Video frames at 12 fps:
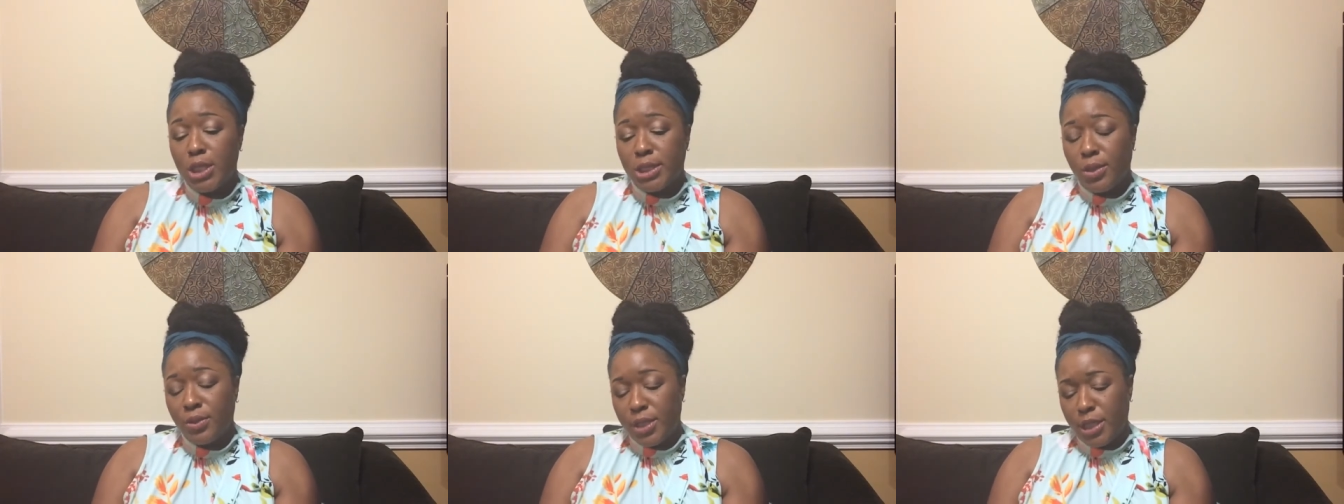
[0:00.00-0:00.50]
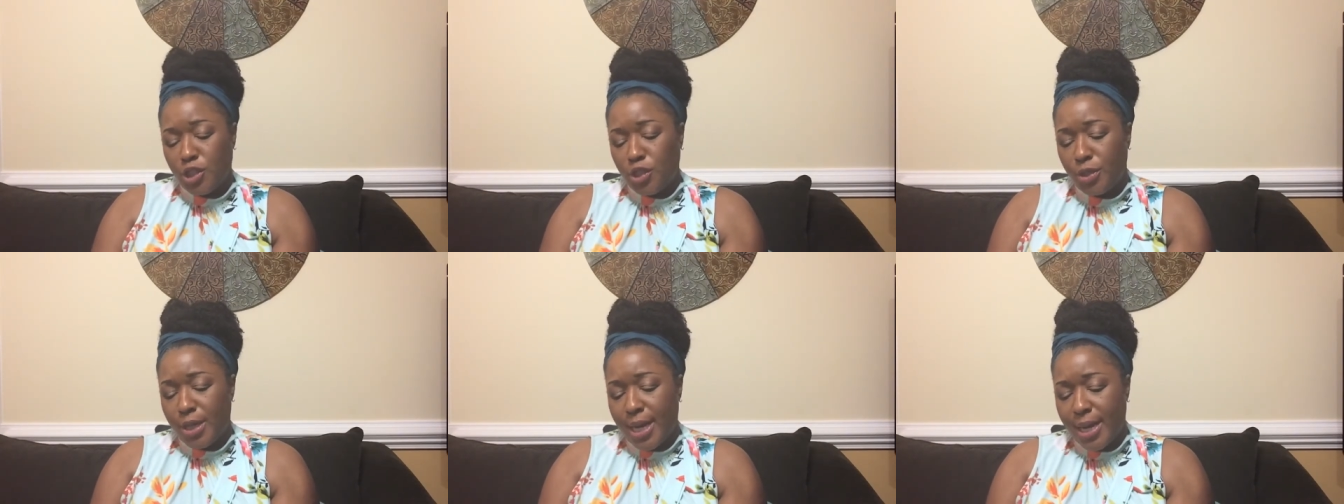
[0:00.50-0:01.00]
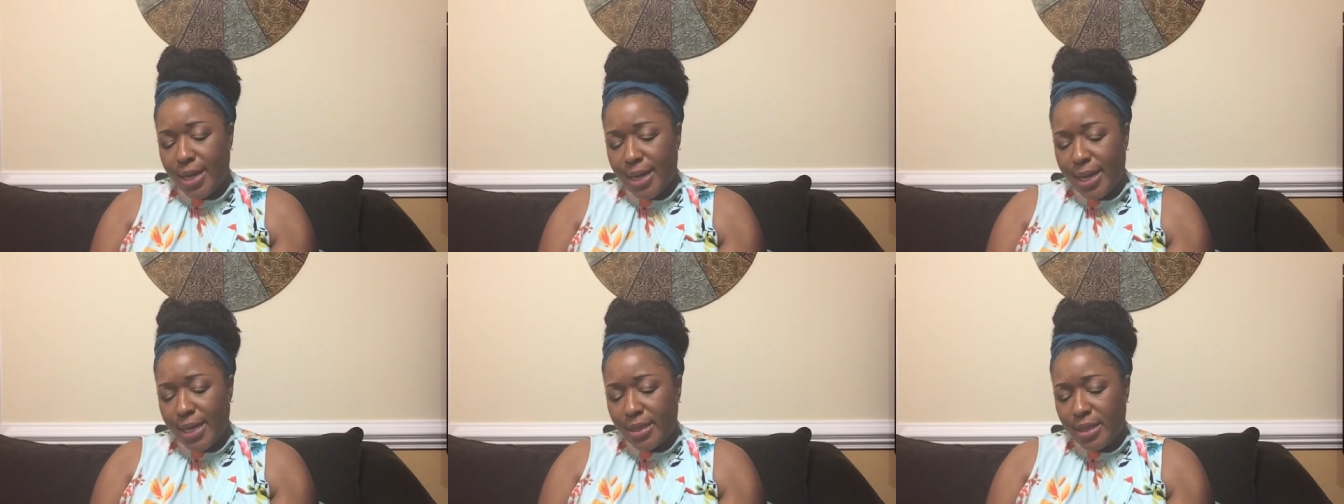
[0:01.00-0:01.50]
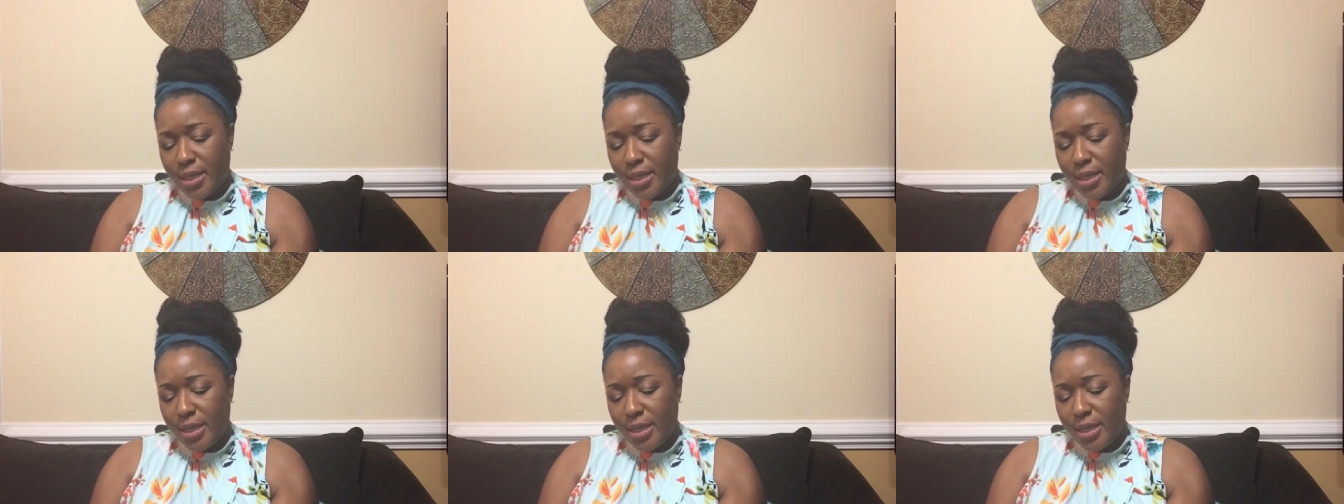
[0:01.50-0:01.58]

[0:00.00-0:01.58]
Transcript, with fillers: So this year I got